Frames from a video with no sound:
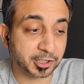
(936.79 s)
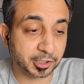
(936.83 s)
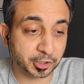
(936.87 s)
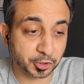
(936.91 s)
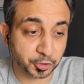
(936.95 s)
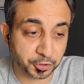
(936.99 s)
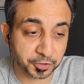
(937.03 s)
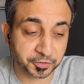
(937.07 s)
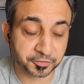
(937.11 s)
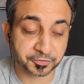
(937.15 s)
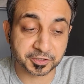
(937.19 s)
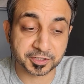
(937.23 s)
a
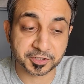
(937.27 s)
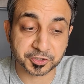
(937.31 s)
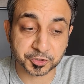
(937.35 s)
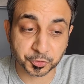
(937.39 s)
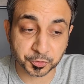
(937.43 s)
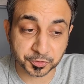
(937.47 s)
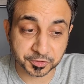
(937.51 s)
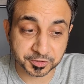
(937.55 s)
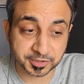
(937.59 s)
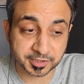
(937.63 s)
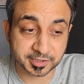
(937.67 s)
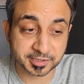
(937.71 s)
lot of
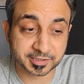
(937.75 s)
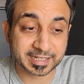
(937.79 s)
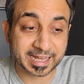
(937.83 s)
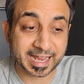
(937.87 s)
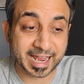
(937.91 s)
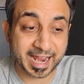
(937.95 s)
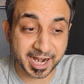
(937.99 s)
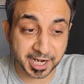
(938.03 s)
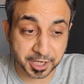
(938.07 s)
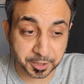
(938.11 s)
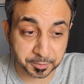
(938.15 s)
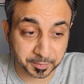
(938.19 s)
resources
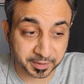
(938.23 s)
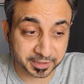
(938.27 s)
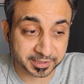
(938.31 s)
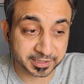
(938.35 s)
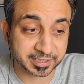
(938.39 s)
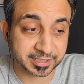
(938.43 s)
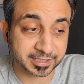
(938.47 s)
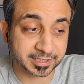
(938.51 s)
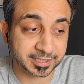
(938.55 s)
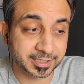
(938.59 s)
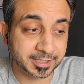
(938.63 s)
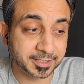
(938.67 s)
and
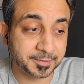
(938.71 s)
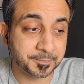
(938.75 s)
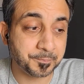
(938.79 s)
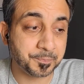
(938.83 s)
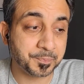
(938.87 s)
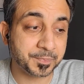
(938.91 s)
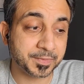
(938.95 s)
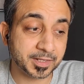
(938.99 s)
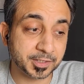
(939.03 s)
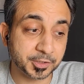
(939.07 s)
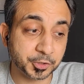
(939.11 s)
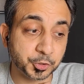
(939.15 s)
money
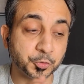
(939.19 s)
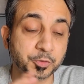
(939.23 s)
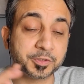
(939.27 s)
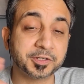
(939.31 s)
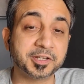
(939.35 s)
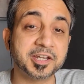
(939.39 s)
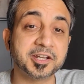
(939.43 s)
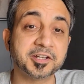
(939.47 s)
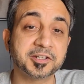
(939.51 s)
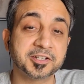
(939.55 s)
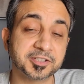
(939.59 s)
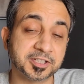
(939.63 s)
to
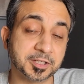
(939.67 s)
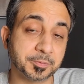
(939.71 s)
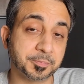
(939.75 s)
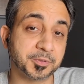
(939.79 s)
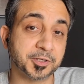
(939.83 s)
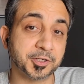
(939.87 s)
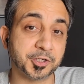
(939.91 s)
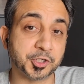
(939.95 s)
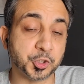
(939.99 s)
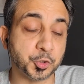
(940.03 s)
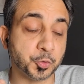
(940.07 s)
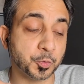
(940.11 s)
create a
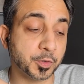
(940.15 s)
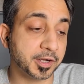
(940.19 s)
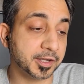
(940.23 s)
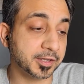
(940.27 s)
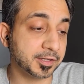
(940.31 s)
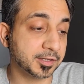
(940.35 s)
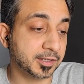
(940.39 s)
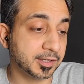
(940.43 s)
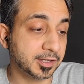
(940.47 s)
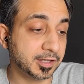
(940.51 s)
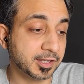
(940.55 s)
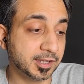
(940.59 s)
separate UI,